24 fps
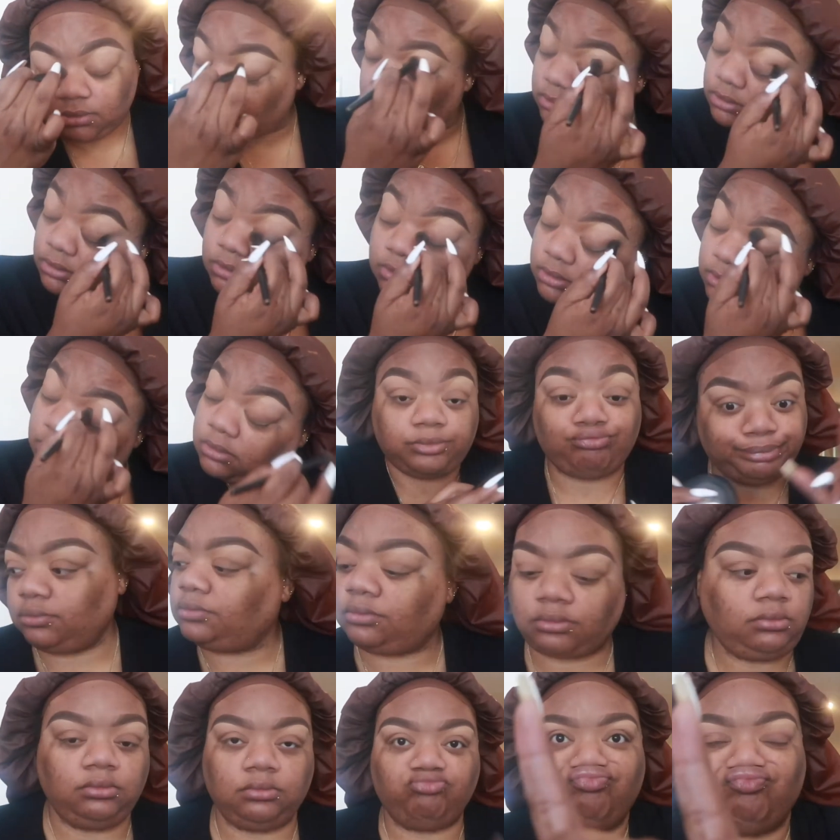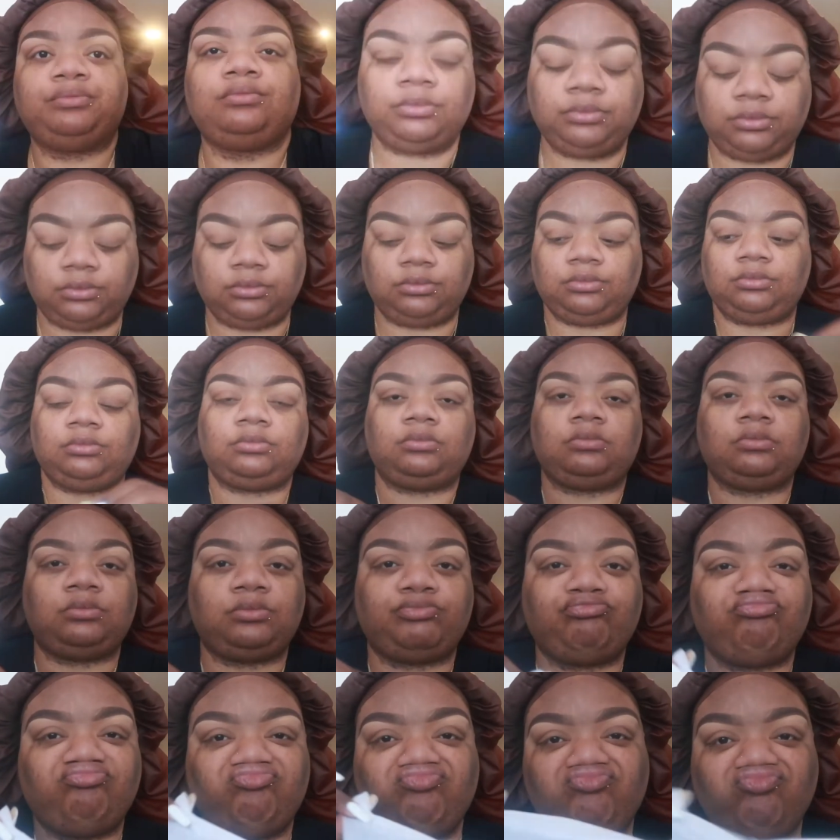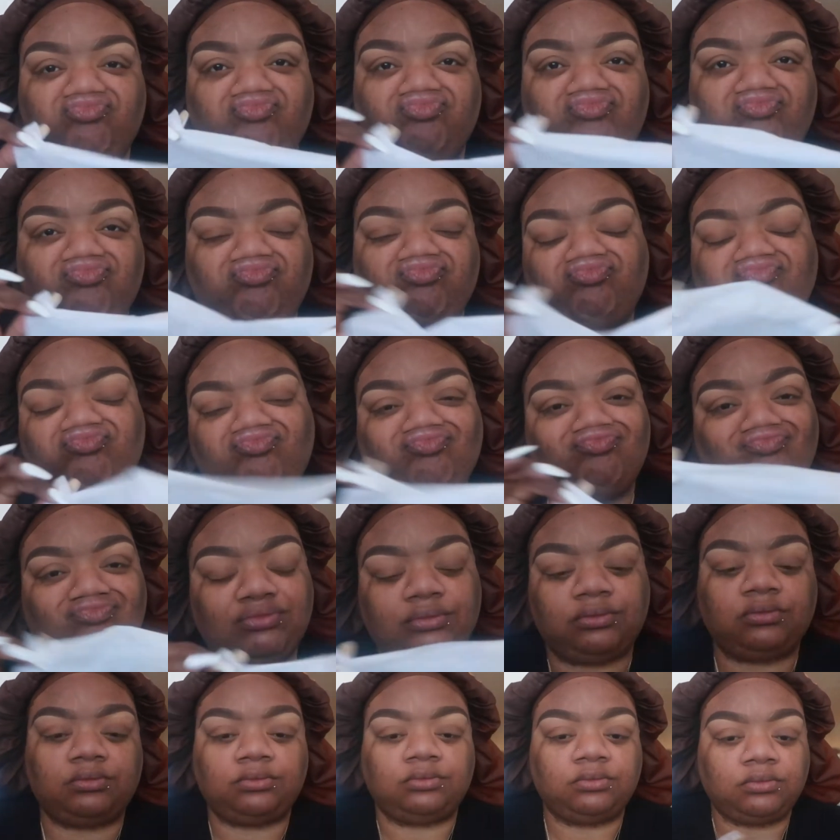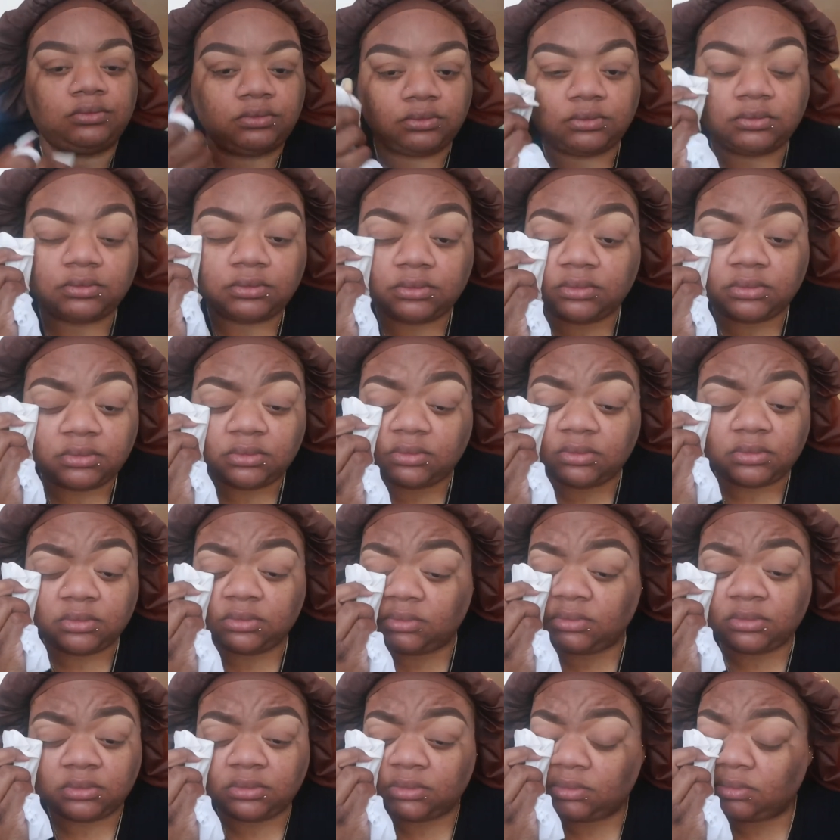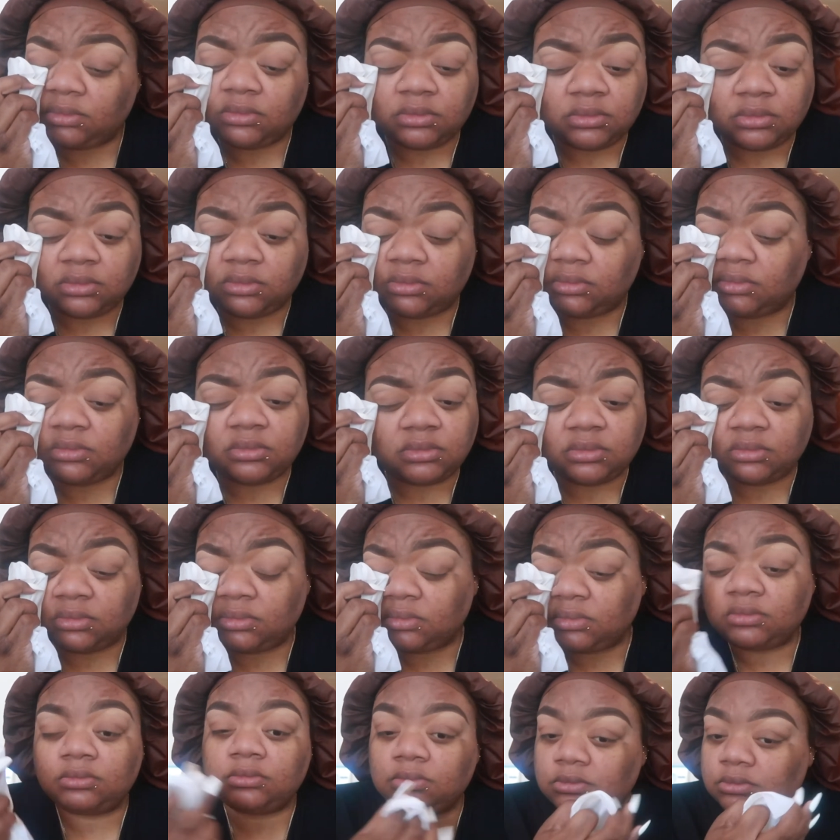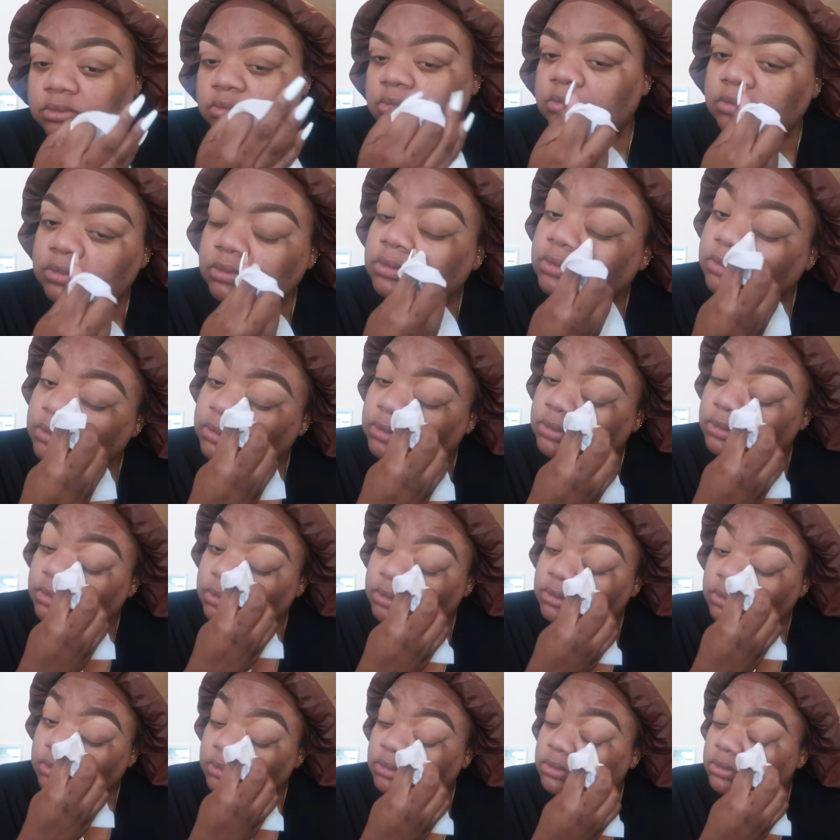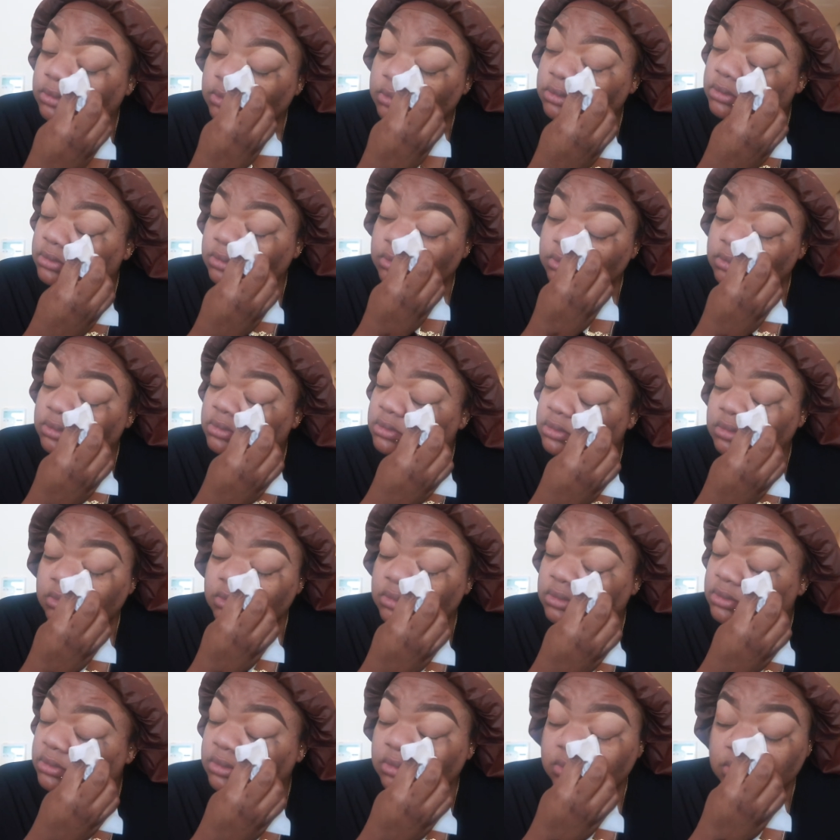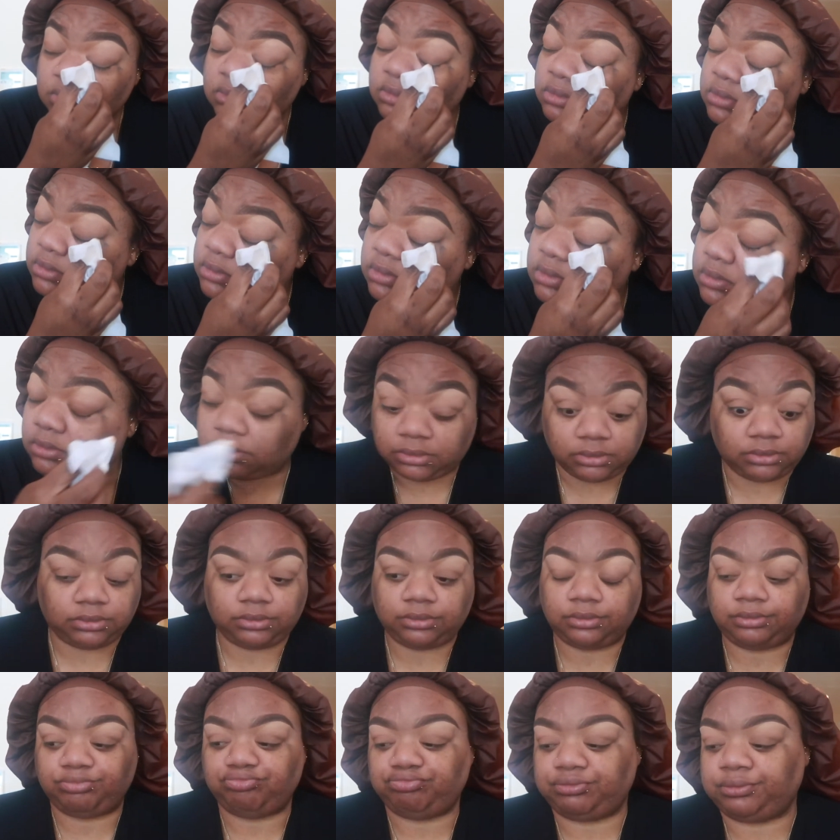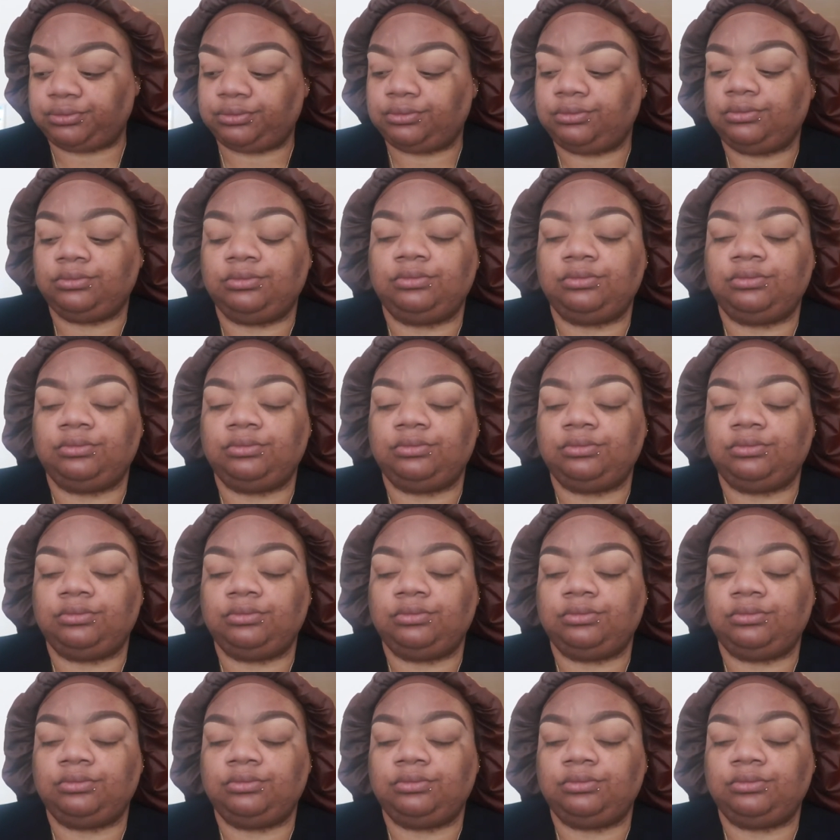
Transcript: face powder and Deep Golden, and then I'm going to put that on the lid. I don't even put the rest of the other powders. I just put that one powder, and then clean up my